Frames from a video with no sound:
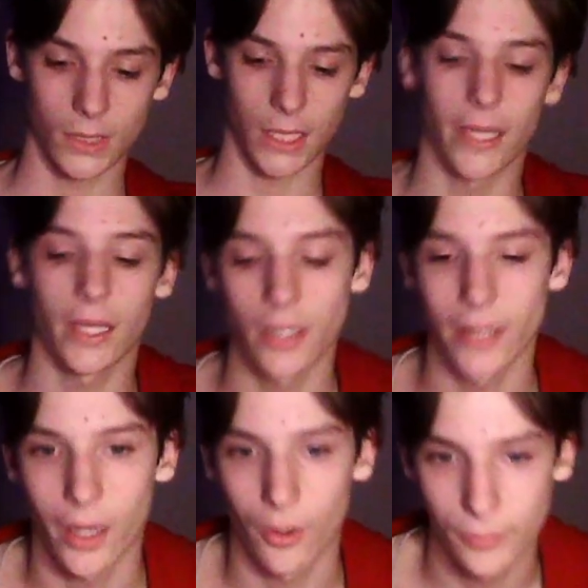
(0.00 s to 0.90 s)
I end
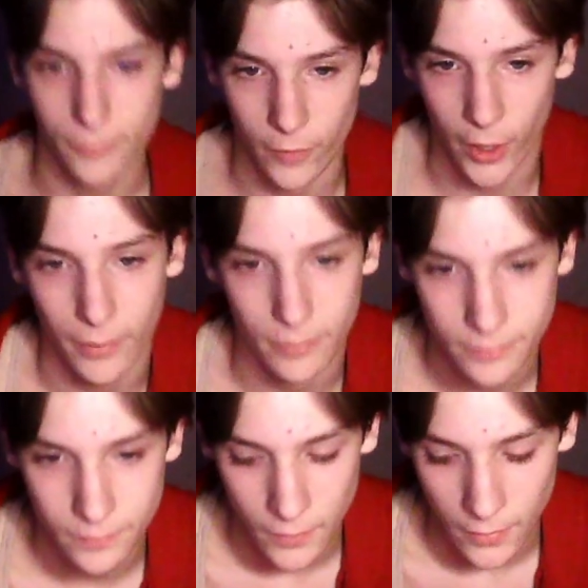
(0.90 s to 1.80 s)
out, right?
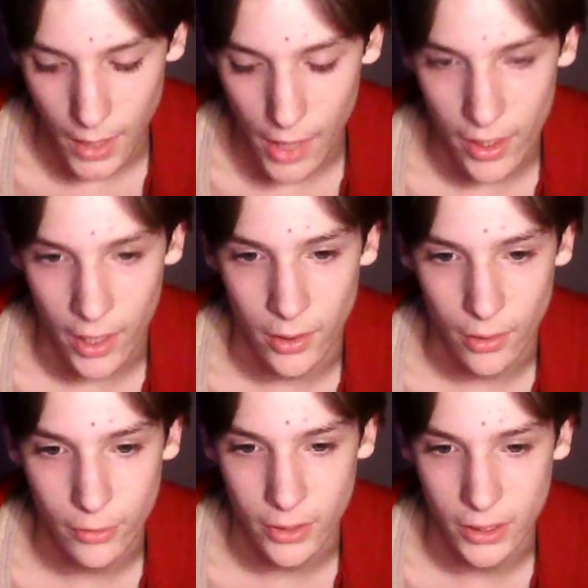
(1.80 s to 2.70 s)
Now that I
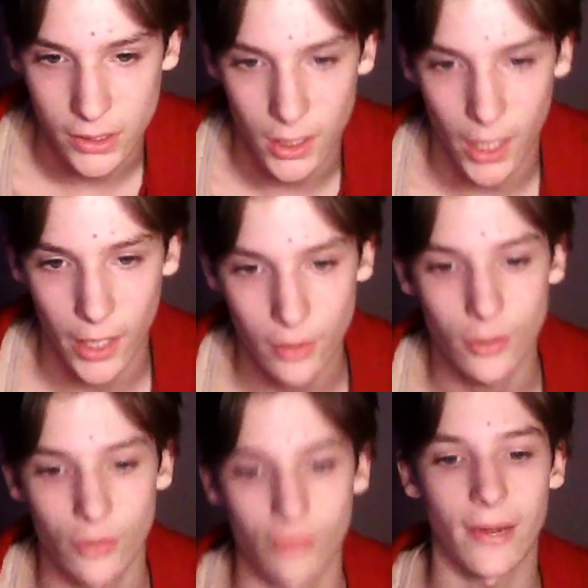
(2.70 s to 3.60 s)
know this, I could
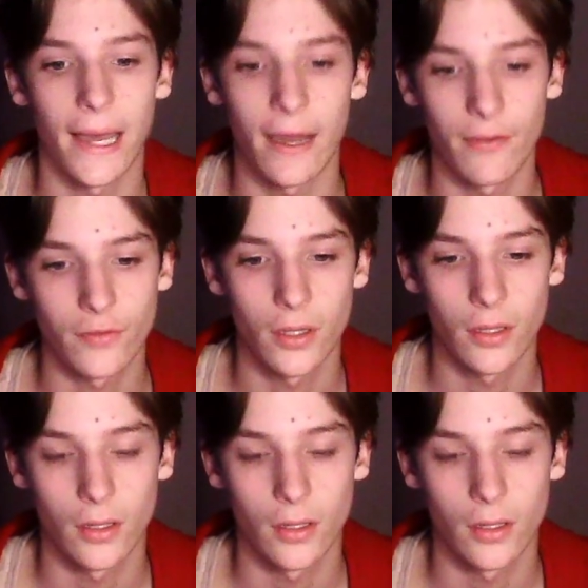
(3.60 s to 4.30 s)
craft